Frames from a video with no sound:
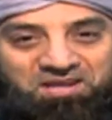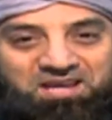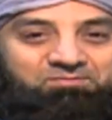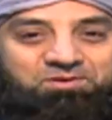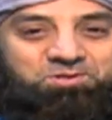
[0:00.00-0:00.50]
they
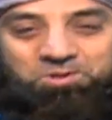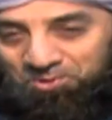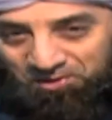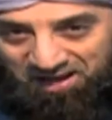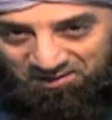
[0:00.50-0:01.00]
gave me
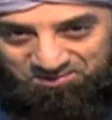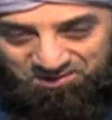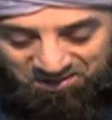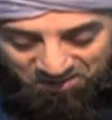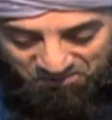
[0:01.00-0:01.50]

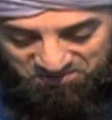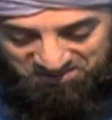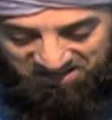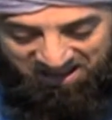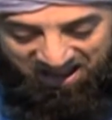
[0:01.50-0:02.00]
2,000
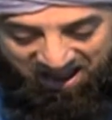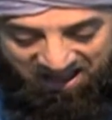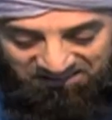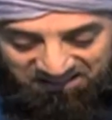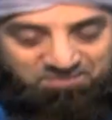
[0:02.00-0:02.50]
goats
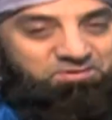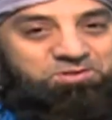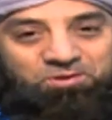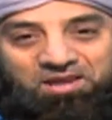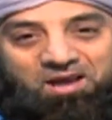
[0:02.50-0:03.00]
and they gave me
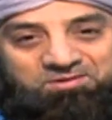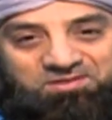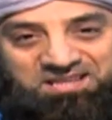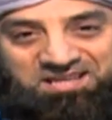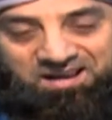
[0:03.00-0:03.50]

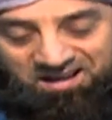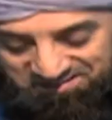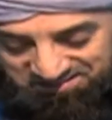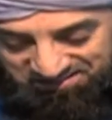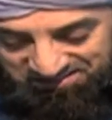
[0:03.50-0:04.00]
2,000
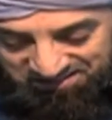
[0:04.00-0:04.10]
dinars.